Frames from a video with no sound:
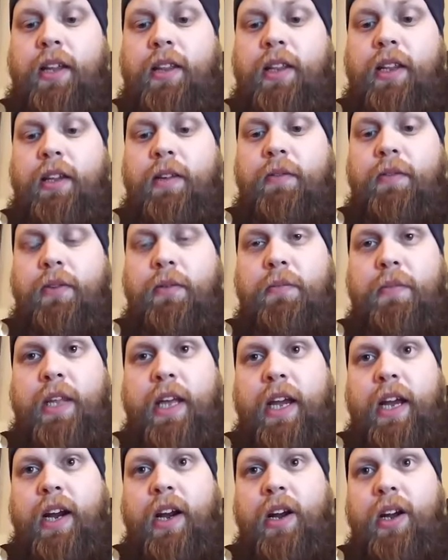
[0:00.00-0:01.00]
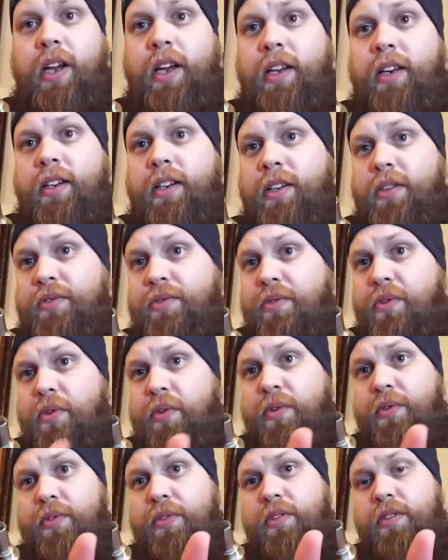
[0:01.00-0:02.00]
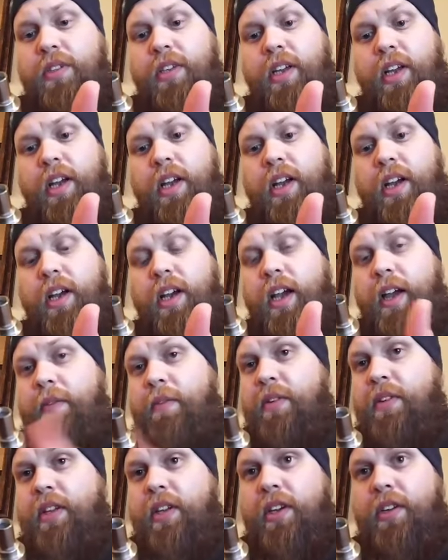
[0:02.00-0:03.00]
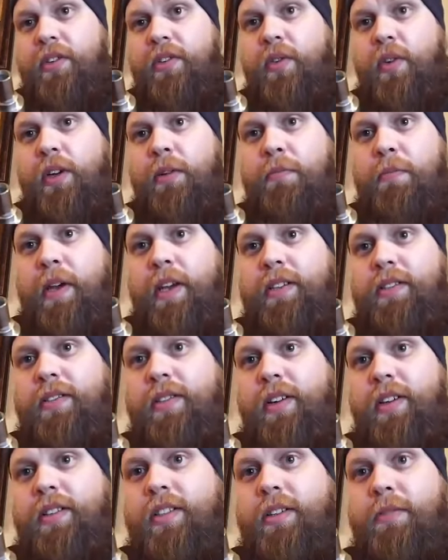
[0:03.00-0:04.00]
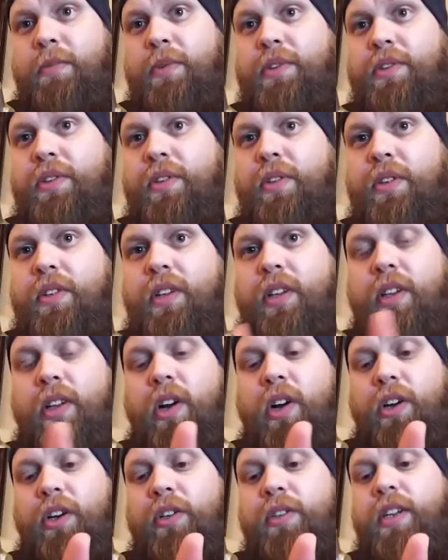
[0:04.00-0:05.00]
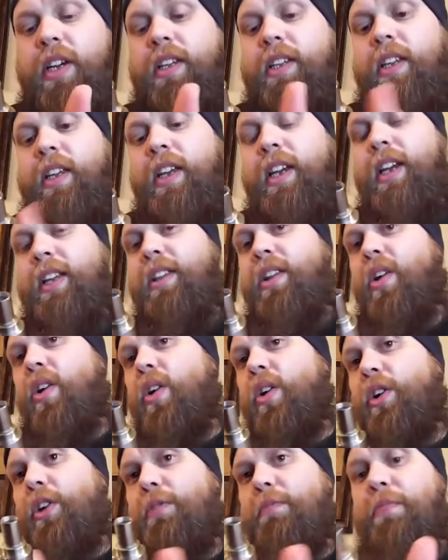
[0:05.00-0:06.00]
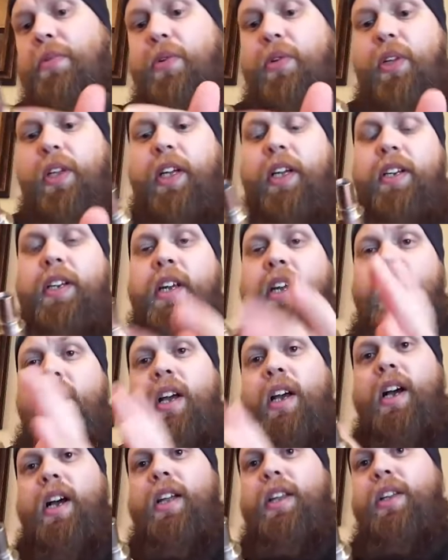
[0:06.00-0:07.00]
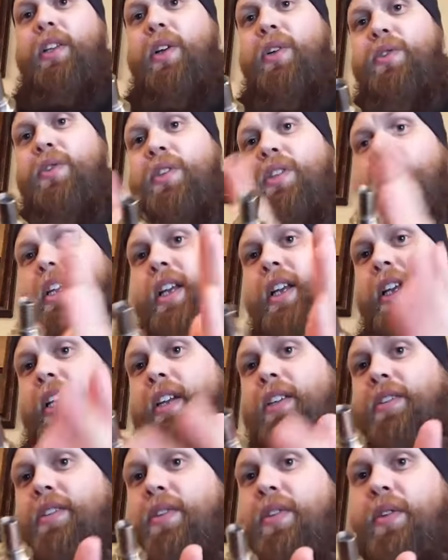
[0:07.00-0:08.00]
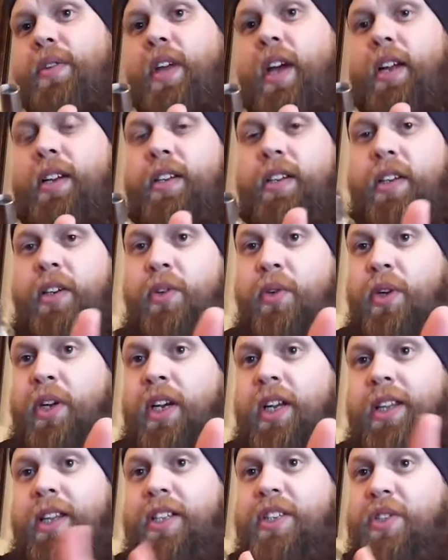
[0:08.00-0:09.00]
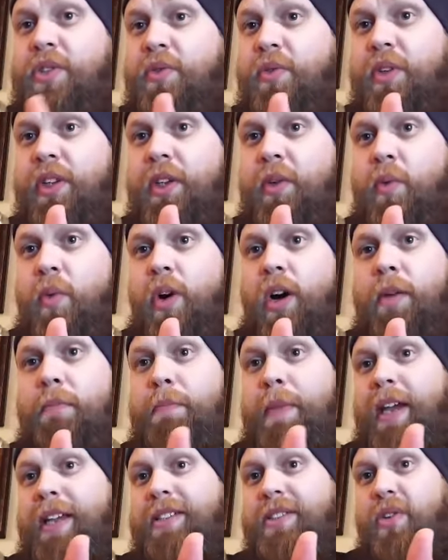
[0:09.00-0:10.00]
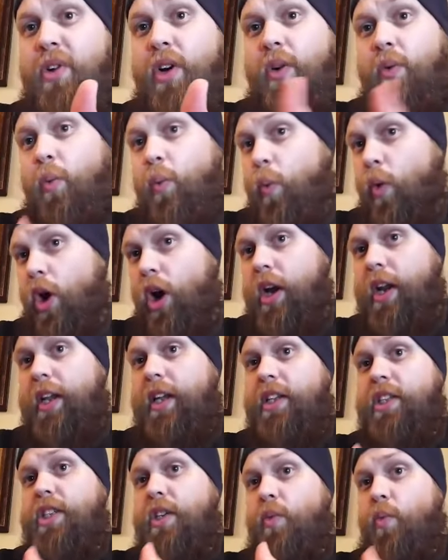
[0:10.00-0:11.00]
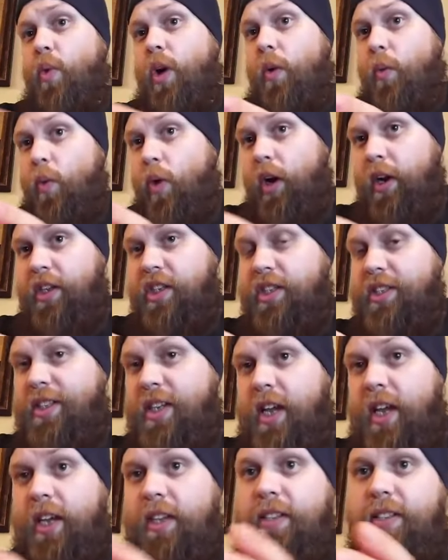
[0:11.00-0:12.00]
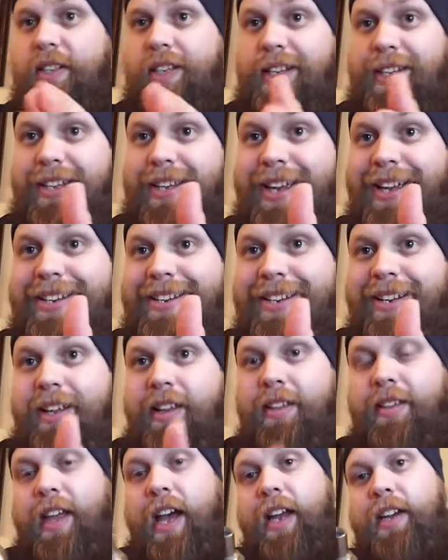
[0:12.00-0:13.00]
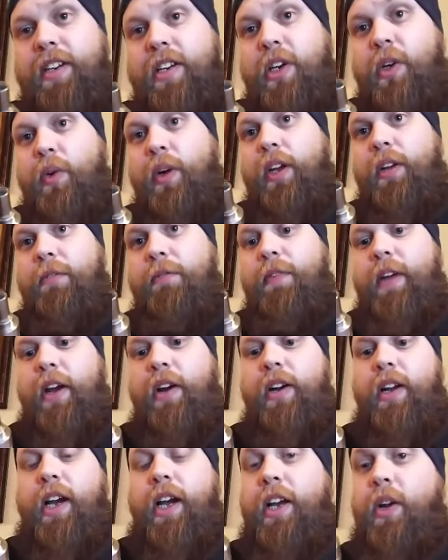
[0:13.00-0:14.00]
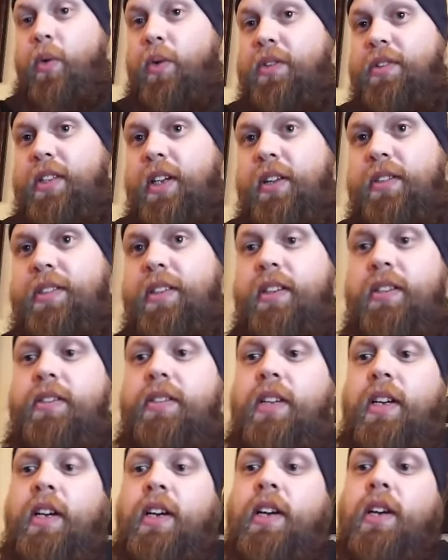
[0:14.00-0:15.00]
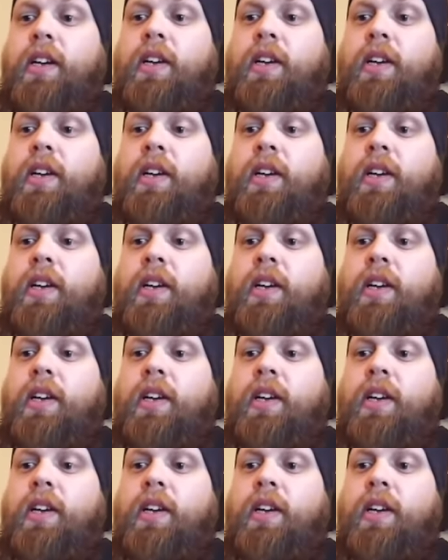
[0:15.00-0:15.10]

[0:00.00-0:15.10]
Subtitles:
and then from there it controls everything you're doing based on temperature. The longer you take the hit, the harder you pull it, the closer it's going to get to that degree that you really want based on wattage and what wattage it takes to get that degree of Fahrenheit or Celsius.